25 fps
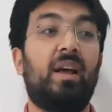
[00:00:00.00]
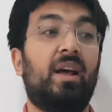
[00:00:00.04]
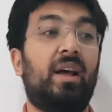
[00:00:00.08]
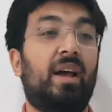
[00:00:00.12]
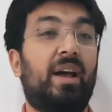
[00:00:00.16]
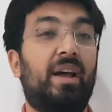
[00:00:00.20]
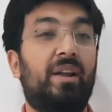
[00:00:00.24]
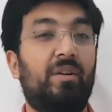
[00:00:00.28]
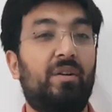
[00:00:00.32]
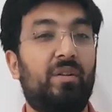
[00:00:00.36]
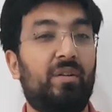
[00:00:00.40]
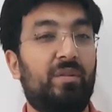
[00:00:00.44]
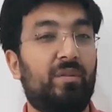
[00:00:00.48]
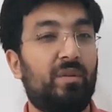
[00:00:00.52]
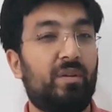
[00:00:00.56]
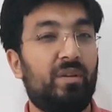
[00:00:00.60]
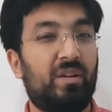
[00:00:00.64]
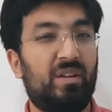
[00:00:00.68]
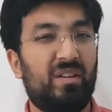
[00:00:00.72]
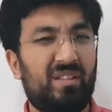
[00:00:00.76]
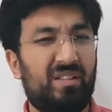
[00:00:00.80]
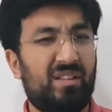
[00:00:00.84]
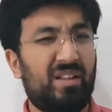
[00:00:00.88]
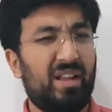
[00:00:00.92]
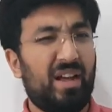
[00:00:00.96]
And also,
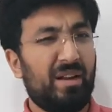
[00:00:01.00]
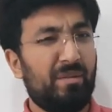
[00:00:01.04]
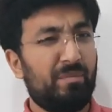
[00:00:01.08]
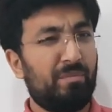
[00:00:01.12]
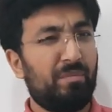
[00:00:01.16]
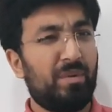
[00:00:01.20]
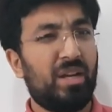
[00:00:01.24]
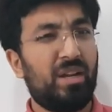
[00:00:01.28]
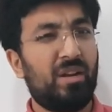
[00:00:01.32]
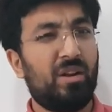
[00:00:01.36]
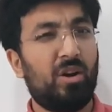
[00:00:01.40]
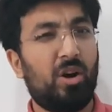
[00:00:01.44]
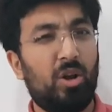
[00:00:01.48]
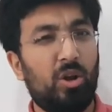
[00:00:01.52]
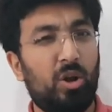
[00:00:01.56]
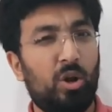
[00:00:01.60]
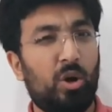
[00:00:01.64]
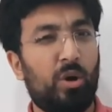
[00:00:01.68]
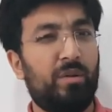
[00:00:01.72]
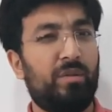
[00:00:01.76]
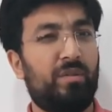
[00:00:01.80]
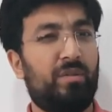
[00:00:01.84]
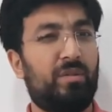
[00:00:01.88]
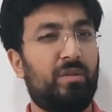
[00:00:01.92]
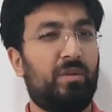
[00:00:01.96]
does that mean
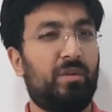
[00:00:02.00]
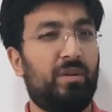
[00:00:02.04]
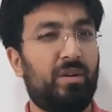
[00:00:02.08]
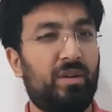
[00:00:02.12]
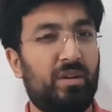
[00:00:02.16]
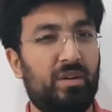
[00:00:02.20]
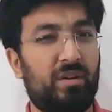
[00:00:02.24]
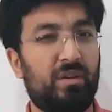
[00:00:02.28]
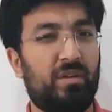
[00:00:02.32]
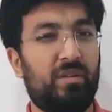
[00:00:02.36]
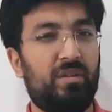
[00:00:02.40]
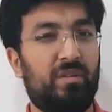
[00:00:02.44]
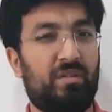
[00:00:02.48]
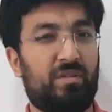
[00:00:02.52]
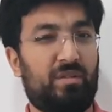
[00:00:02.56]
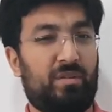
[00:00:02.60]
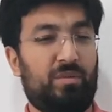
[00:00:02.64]
Alonso returns